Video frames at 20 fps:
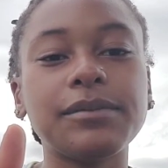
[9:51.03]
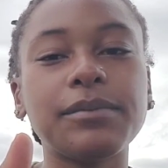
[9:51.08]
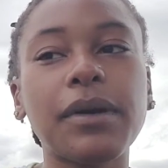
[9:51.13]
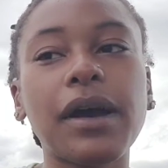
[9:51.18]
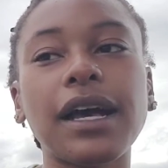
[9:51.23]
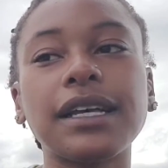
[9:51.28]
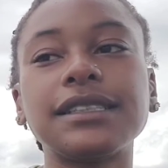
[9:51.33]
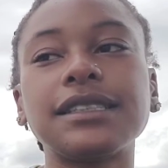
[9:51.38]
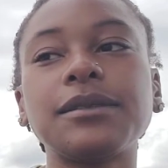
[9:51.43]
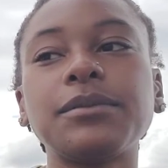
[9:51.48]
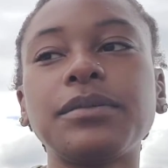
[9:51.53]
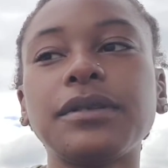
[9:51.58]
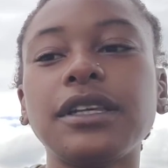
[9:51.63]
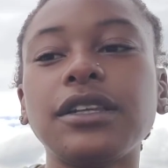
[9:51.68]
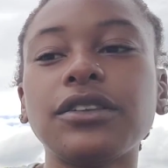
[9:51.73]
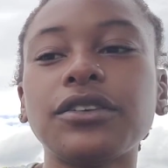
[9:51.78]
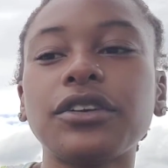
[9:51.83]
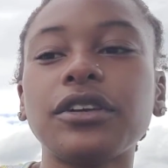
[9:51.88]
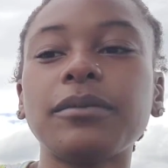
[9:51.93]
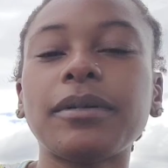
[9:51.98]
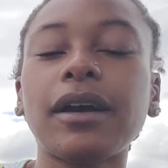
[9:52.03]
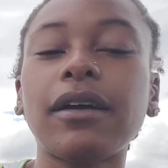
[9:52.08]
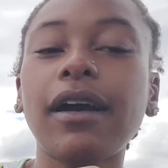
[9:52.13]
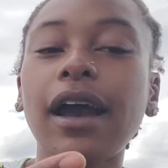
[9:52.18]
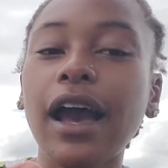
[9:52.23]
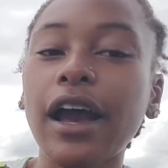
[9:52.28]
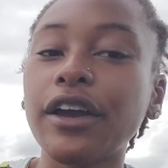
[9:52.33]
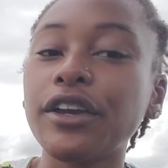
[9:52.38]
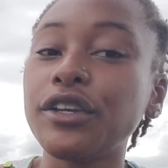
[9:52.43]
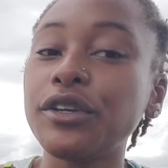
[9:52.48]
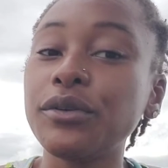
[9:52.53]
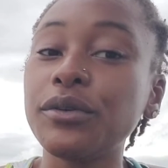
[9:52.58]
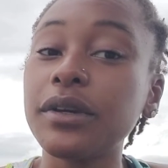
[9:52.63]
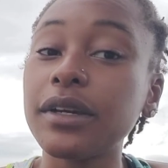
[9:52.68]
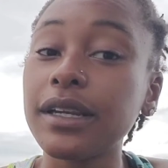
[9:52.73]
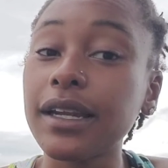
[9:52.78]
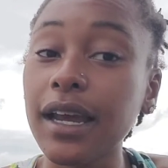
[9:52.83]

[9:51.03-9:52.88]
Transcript: possibly learn about how you could